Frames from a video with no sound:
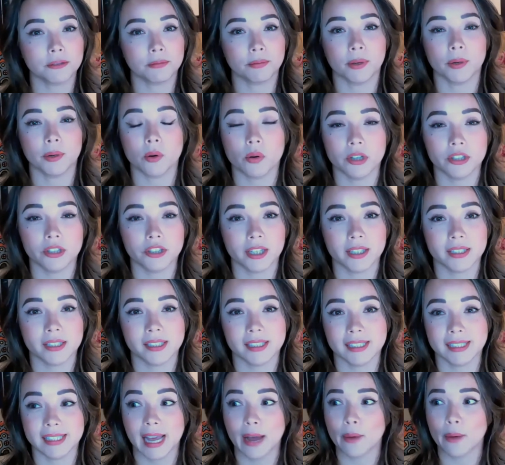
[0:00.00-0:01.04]
Supreme Court
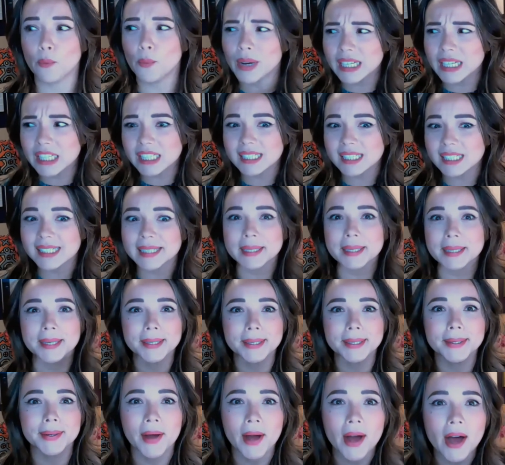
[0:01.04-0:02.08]
justice, and we just
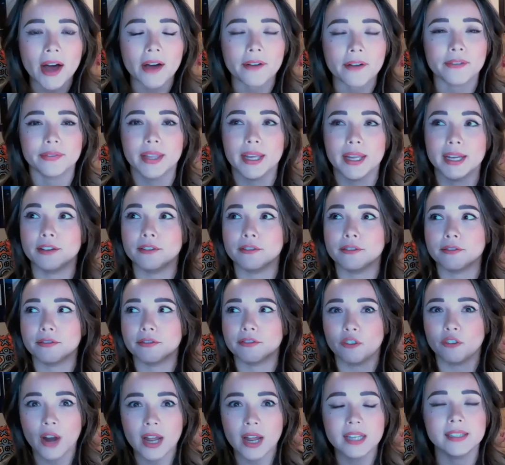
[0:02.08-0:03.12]
hit it off like
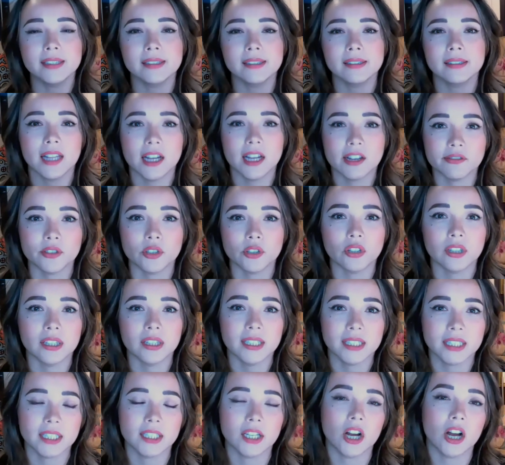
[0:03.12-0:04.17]
friend level,
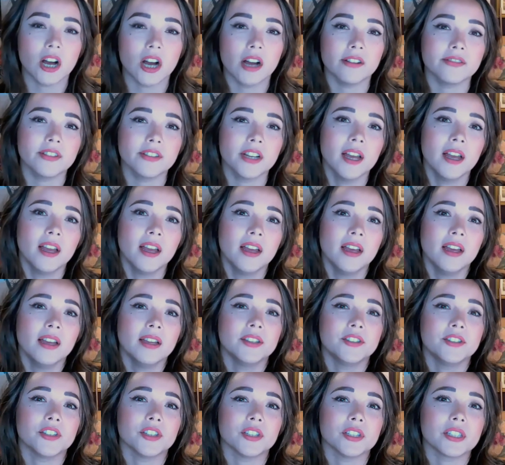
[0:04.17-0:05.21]
hit it off.
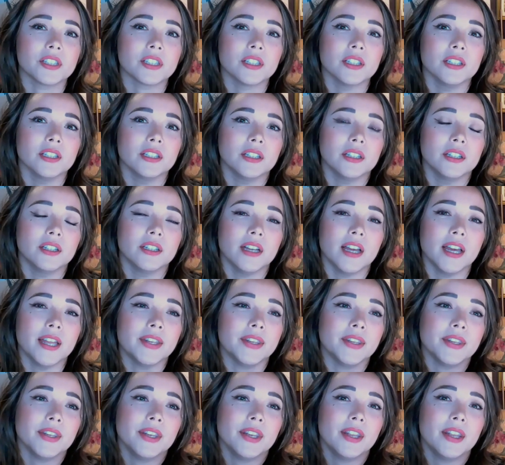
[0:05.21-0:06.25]
Just
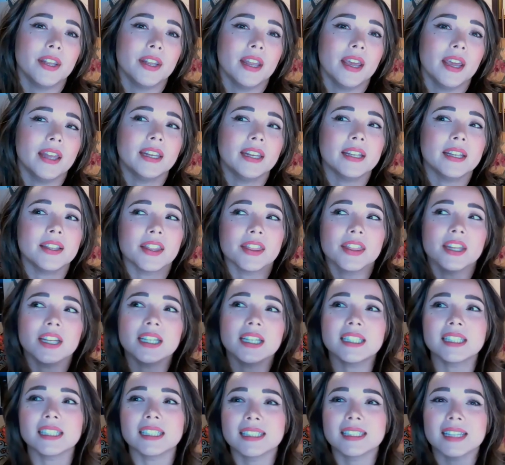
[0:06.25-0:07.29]
and and the
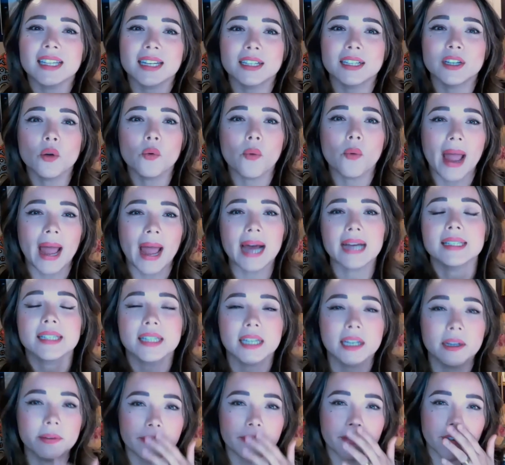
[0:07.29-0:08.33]
thing is, is that I don't
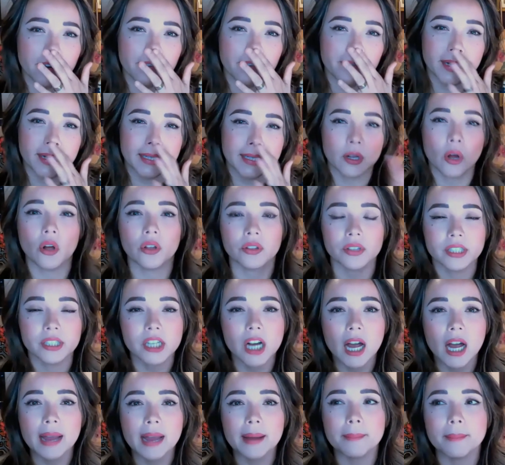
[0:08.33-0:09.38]
ask him for advice all the
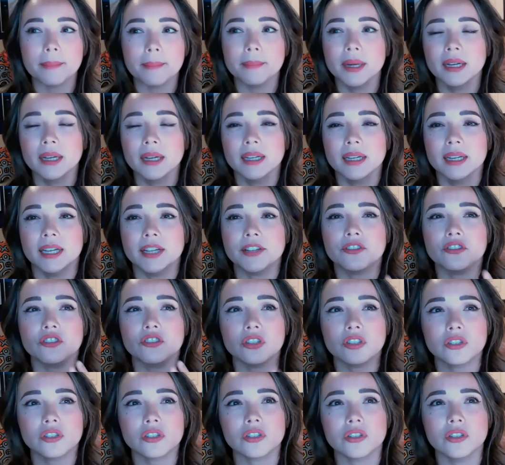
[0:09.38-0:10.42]
time. It's
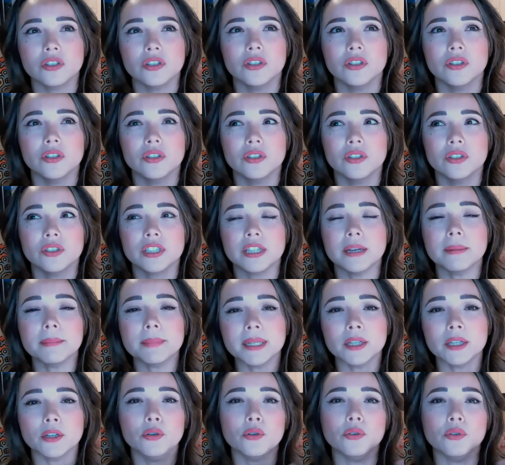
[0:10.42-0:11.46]
just
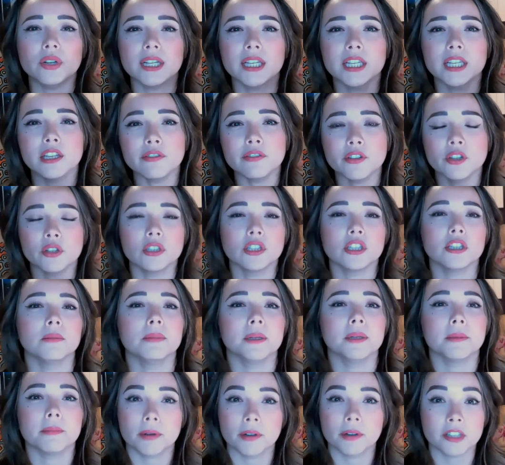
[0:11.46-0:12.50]
somebody who can give you a little
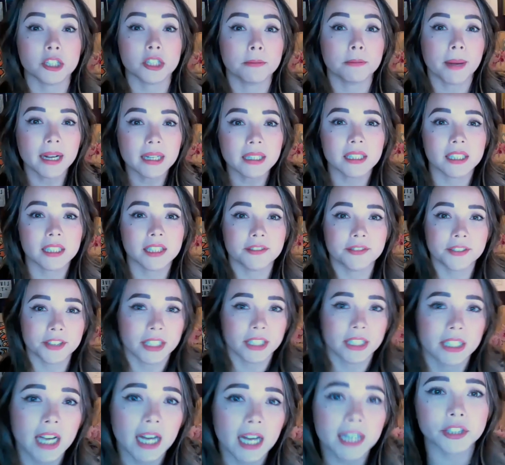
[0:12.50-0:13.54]
bit perspective and
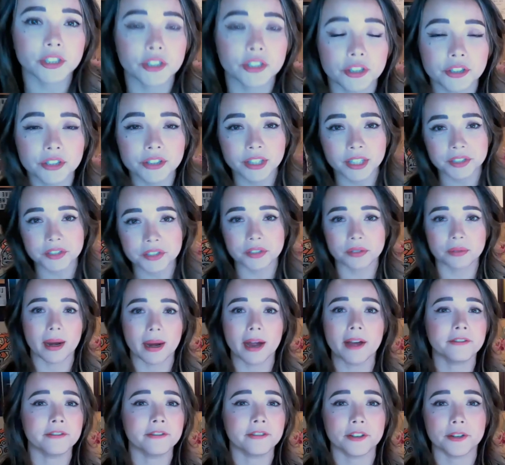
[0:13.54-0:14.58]
it kind of turned things
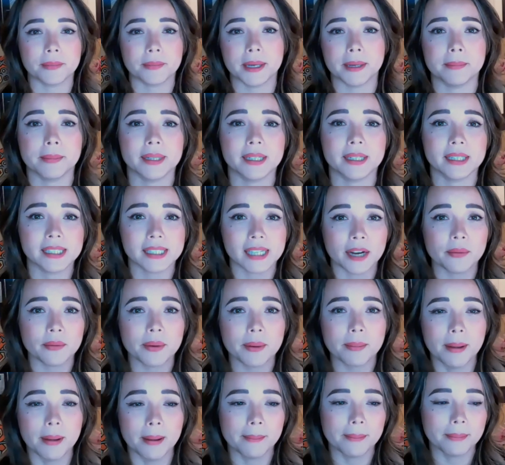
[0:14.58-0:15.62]
around for me because I
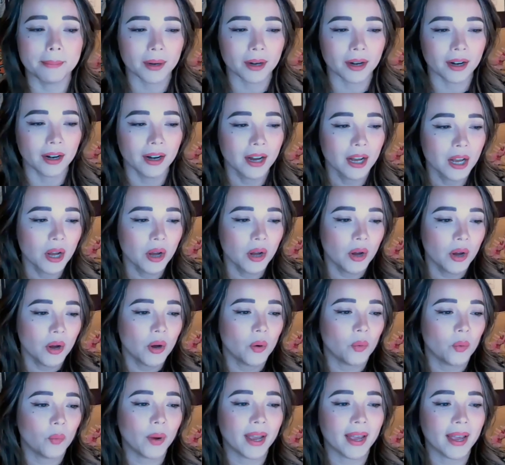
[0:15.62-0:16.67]
remember
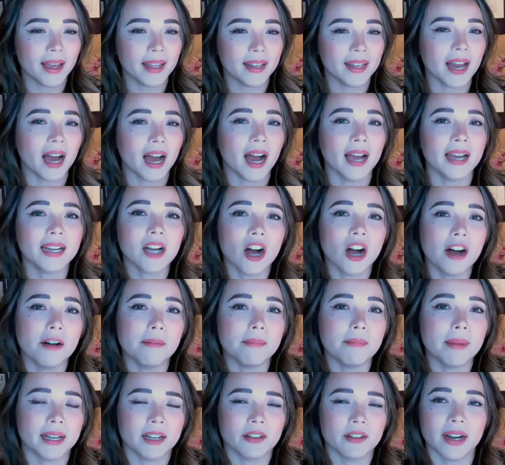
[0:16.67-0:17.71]
when I
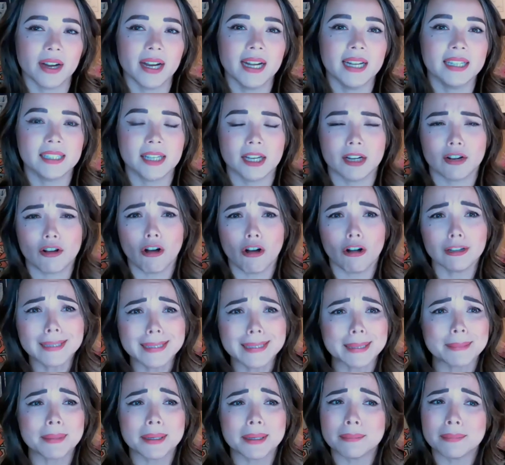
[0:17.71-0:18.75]
got my grades, I called
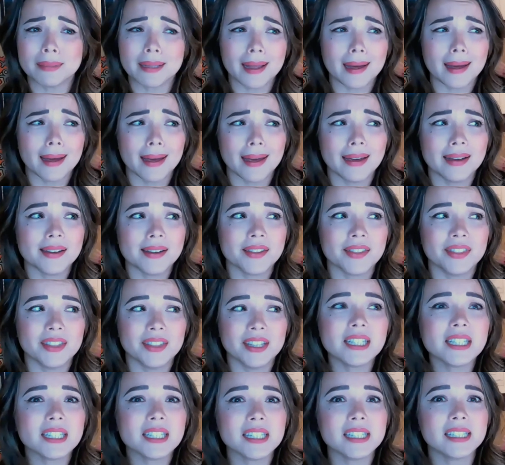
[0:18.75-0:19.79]
him and I'm like,
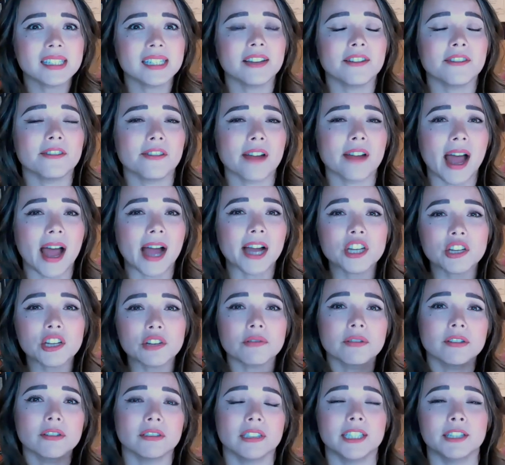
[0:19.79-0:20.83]
this doesn't
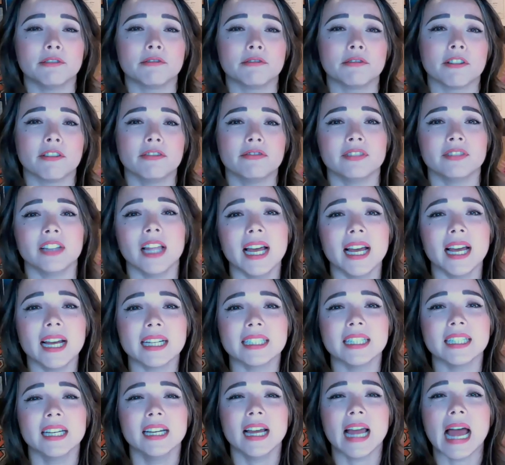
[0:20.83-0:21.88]
accurately
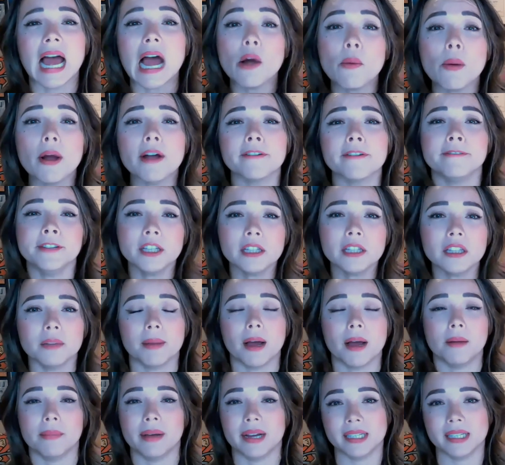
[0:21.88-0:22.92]
reflect how I feel
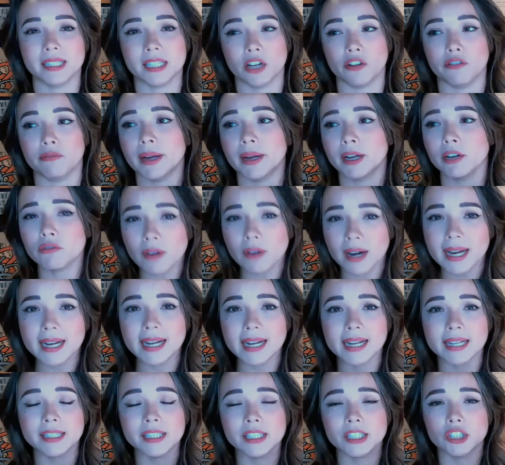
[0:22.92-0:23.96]
about myself. My
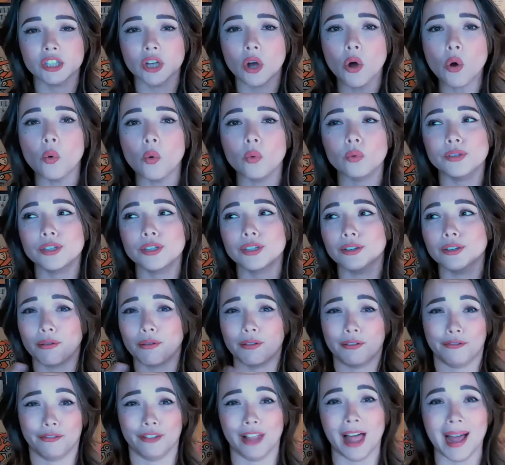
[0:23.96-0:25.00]
grades don't
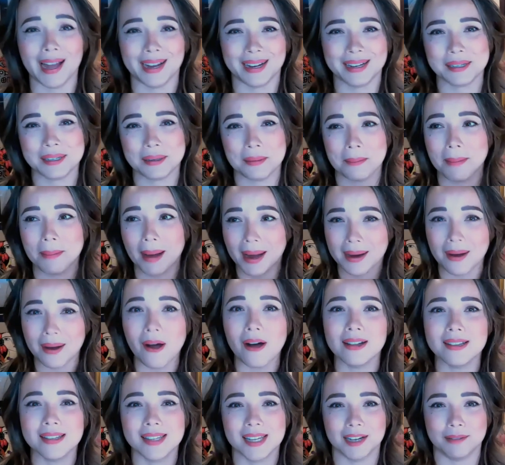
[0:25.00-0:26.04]
reflect my
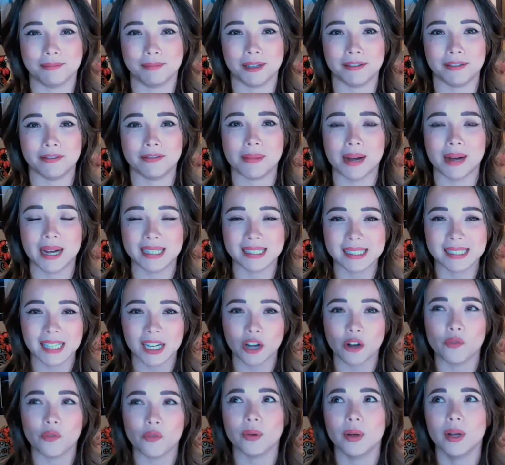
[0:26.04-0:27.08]
concept of
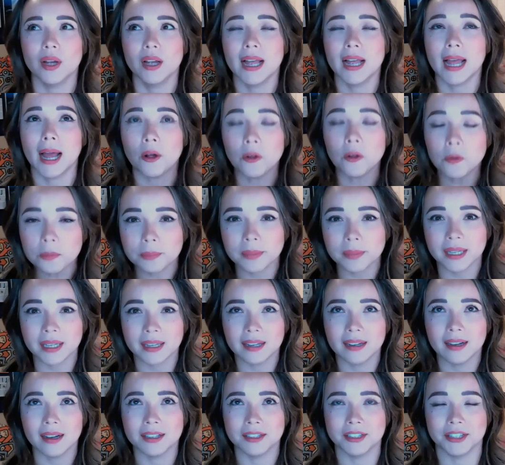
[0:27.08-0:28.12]
myself. Help
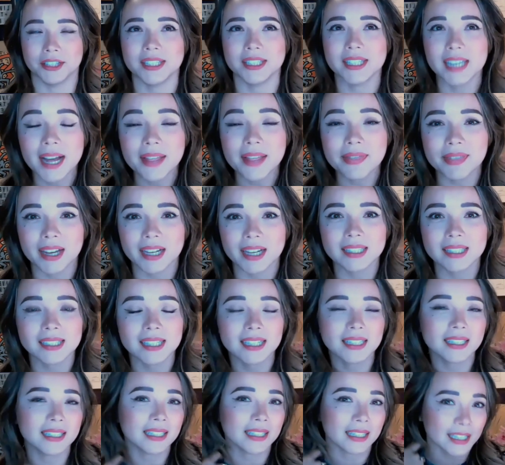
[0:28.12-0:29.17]
me understand this.
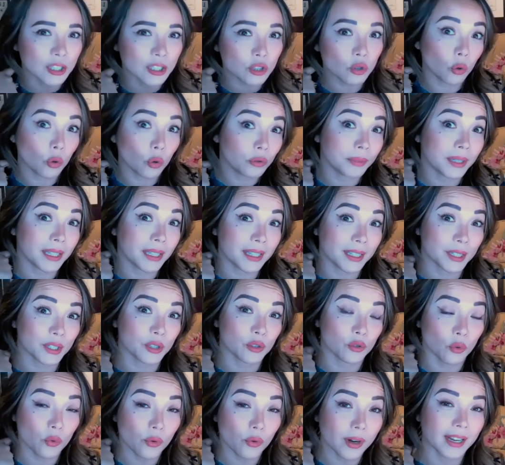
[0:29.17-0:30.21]
And he told me the
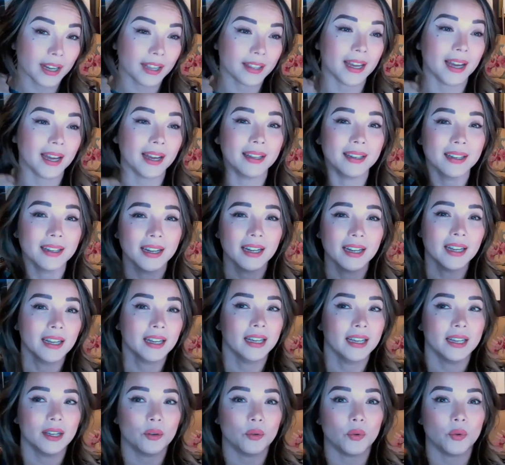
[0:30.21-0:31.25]
story that
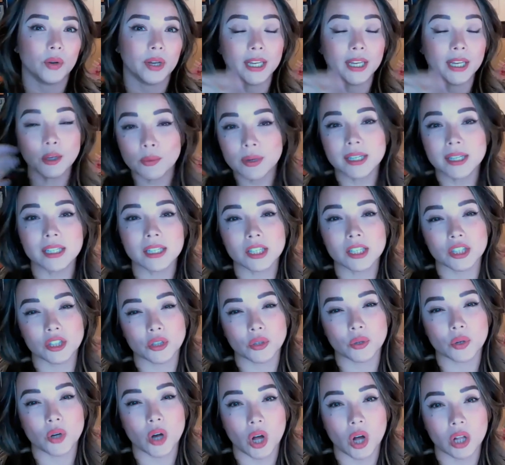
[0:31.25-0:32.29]
he went
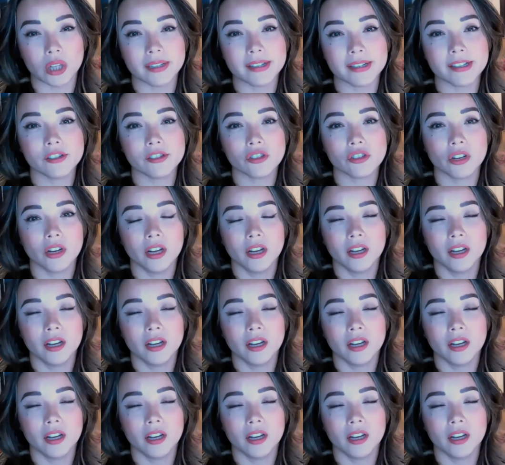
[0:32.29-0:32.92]
to college